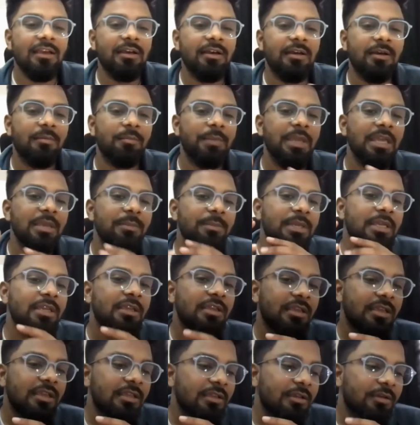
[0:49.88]

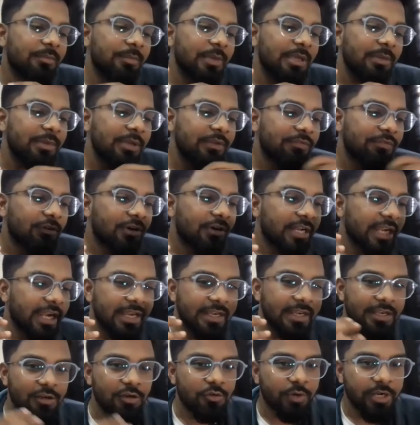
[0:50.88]
Maybe for
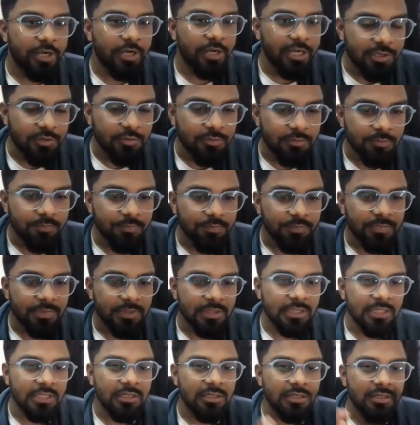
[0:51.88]
18 or 22,
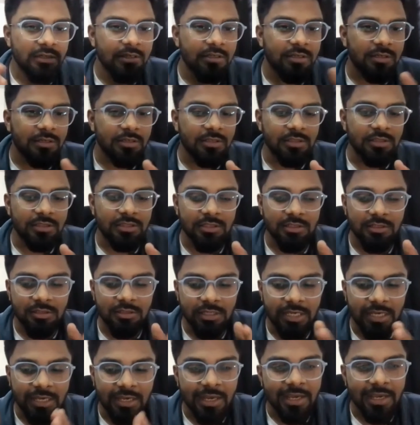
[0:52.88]

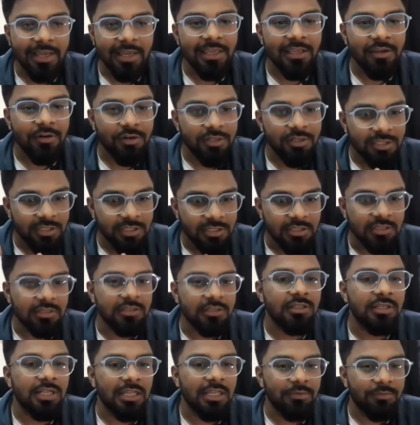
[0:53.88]
the guy or the
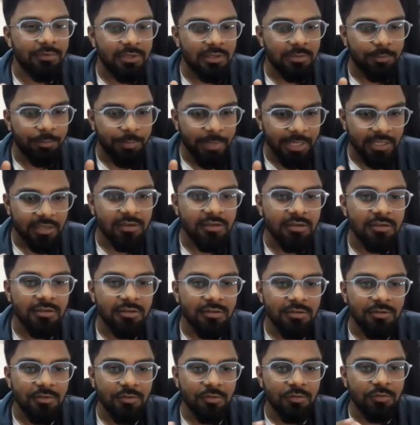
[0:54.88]
girl I will pick
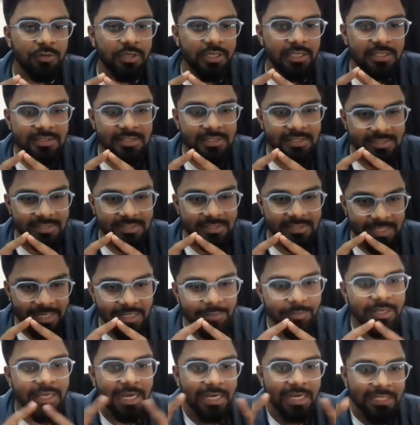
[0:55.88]
who is inside
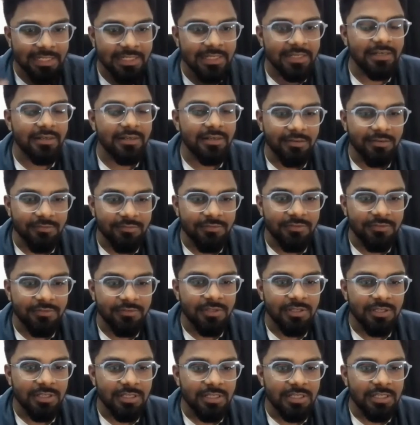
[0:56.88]
my ad creative
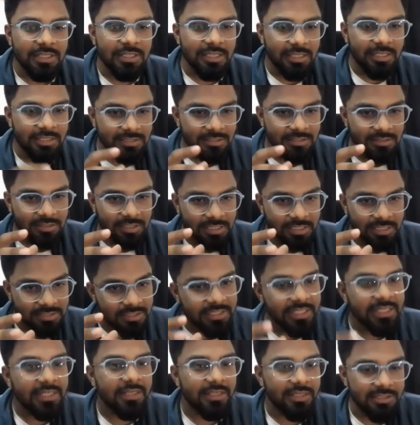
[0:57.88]
is a
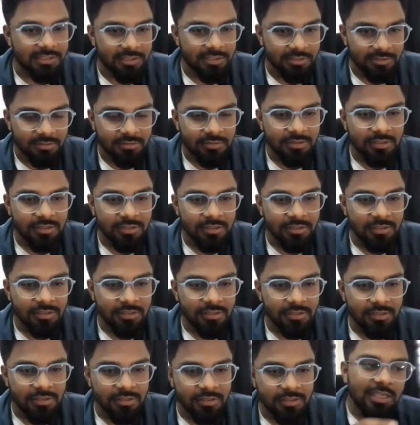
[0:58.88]
teenager,
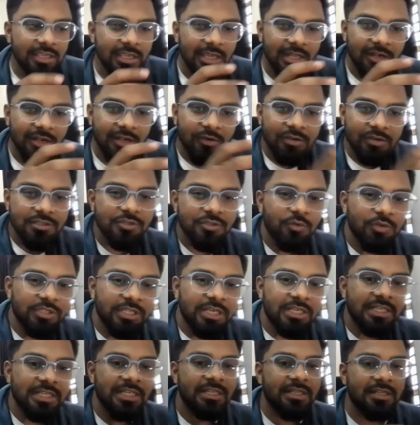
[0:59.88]
but I cannot show
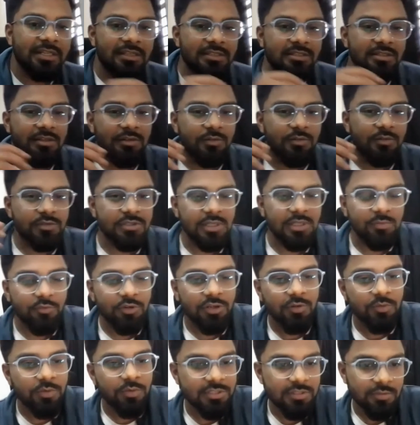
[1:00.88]
that teenager to someone
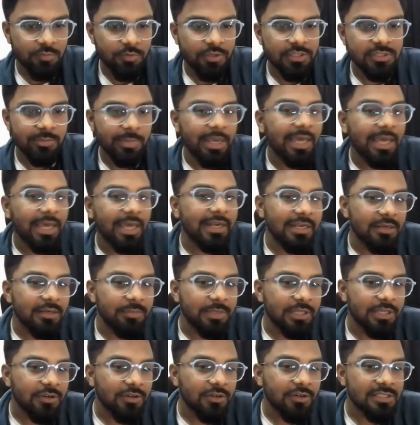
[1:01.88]
who is married,
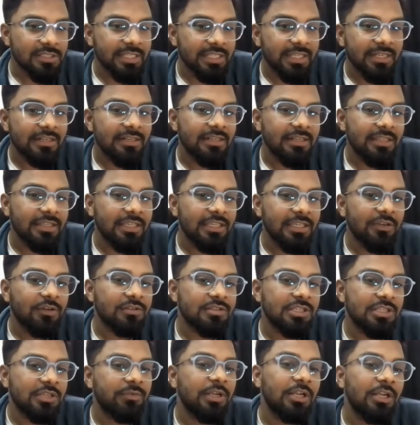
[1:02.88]
because then he or she will